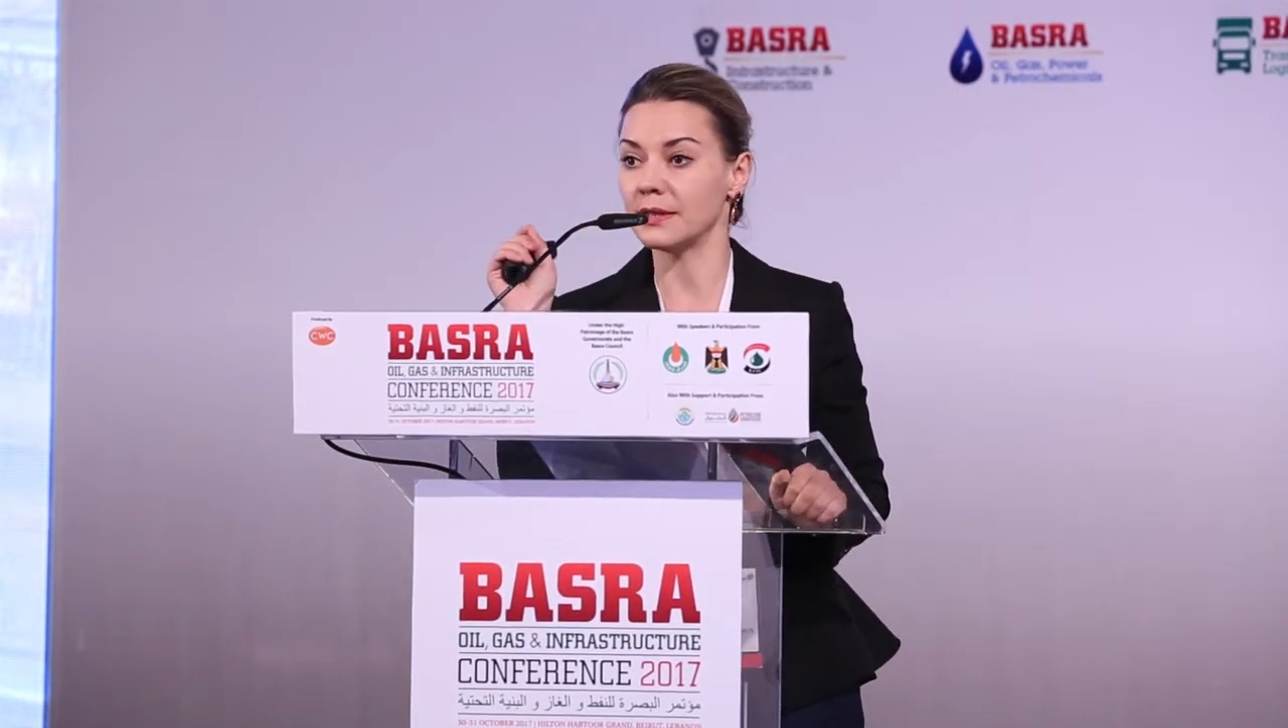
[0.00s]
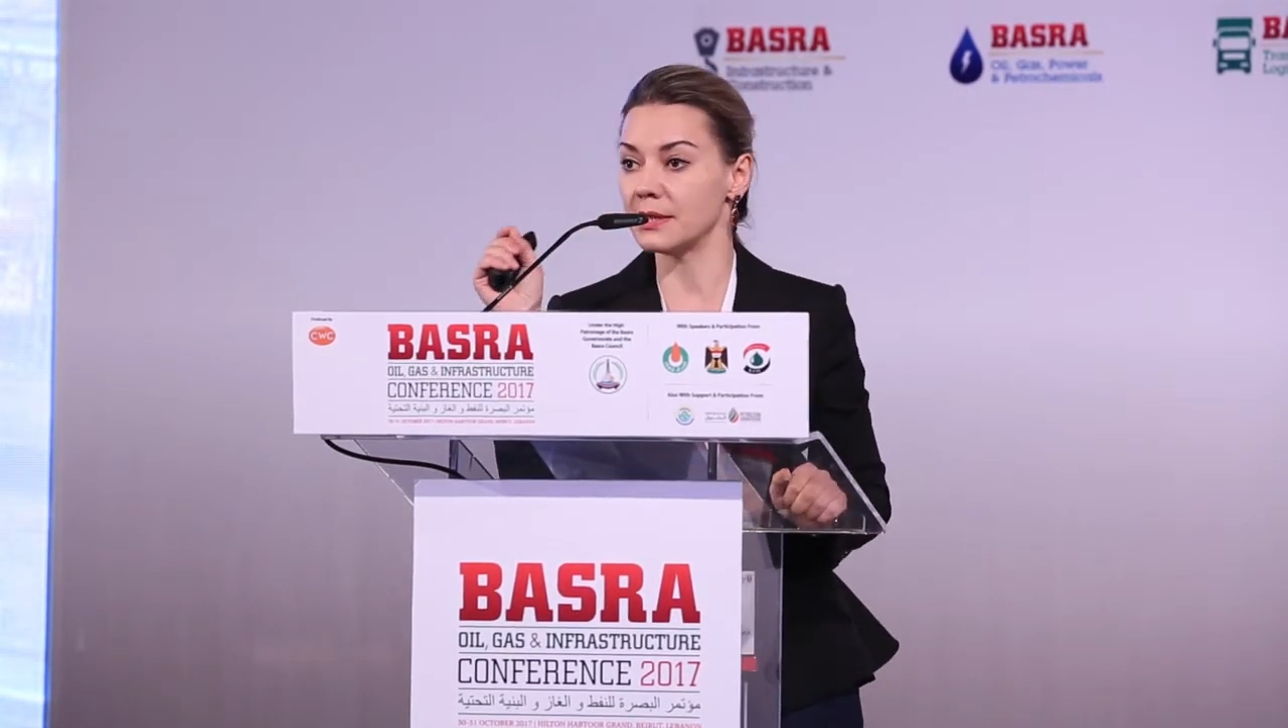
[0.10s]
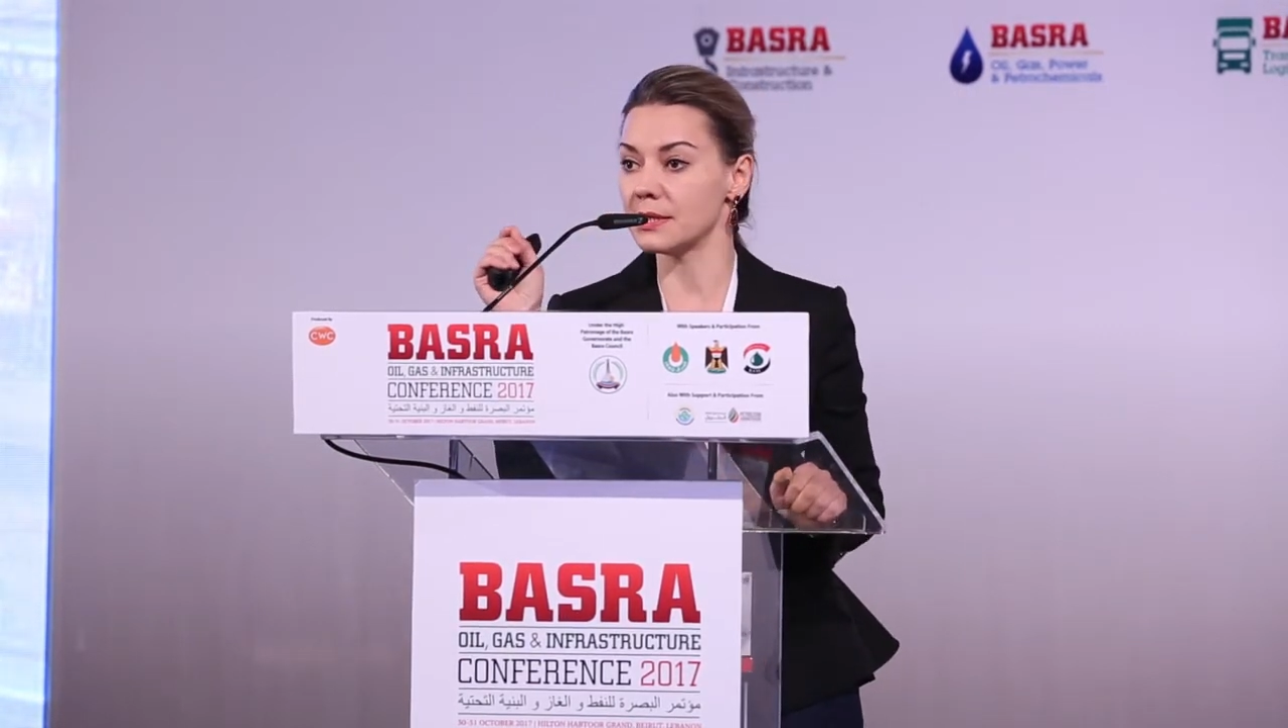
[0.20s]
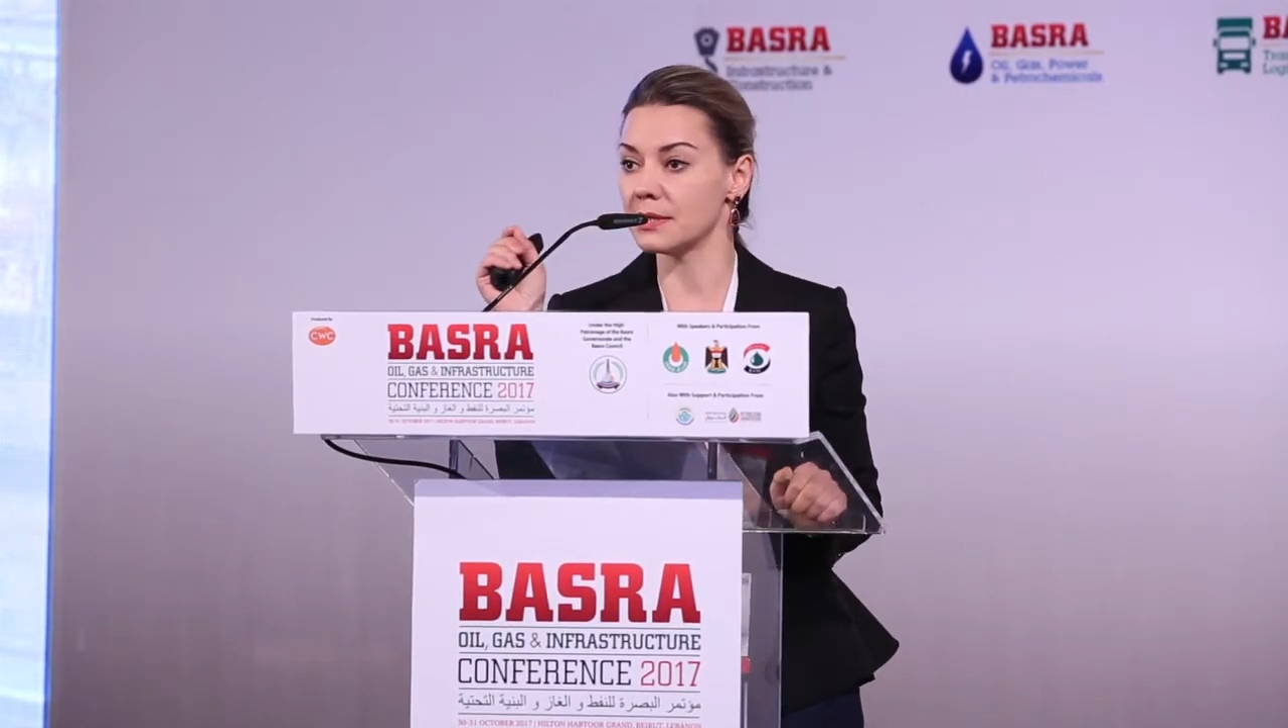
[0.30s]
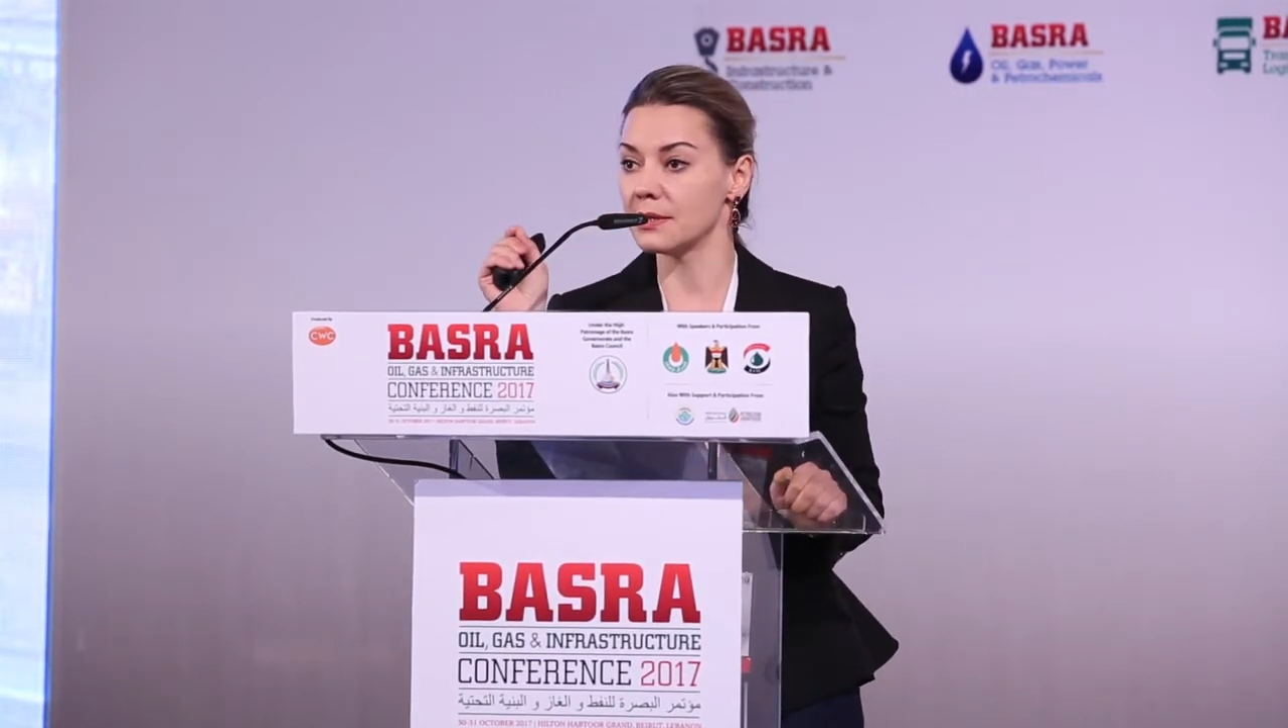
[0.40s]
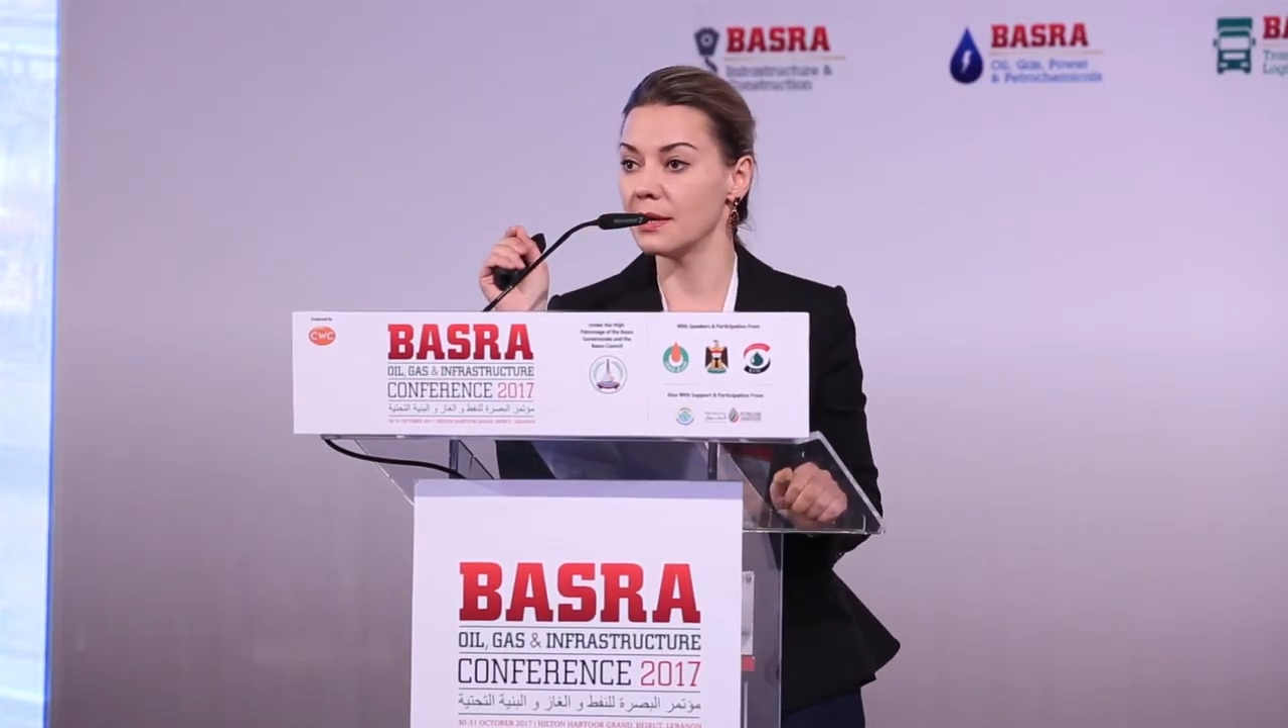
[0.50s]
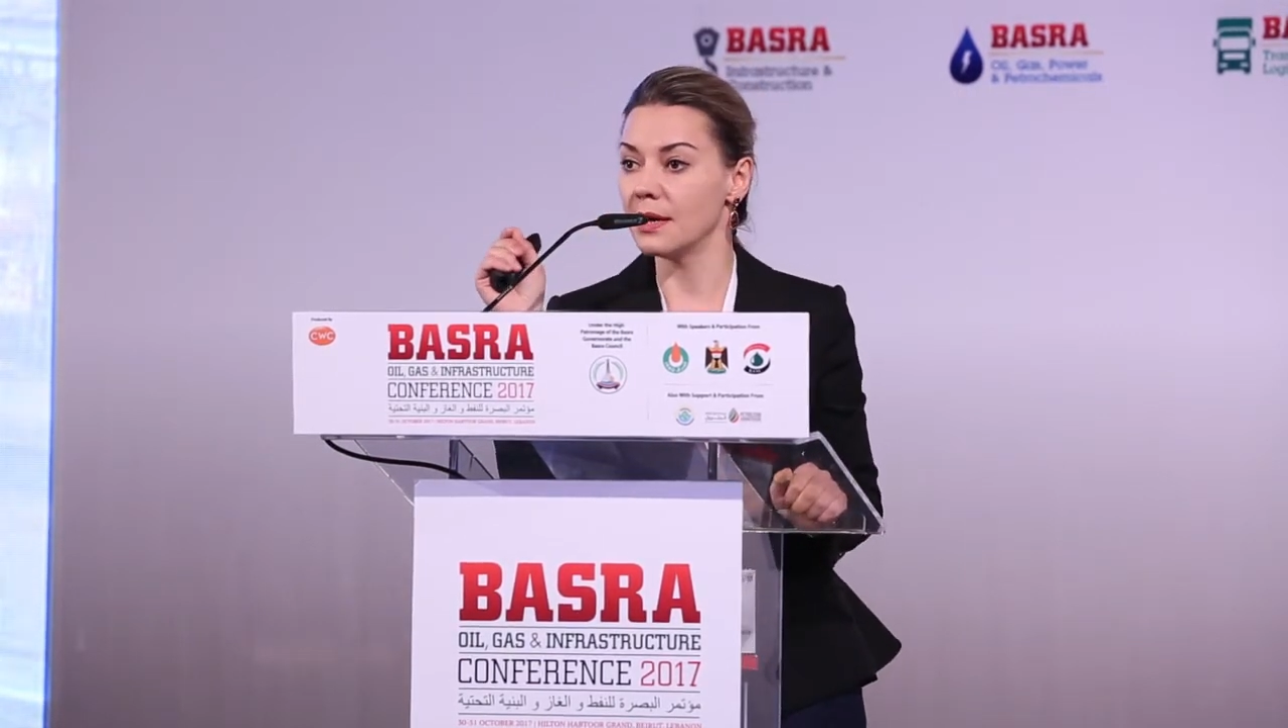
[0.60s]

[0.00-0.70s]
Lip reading: is,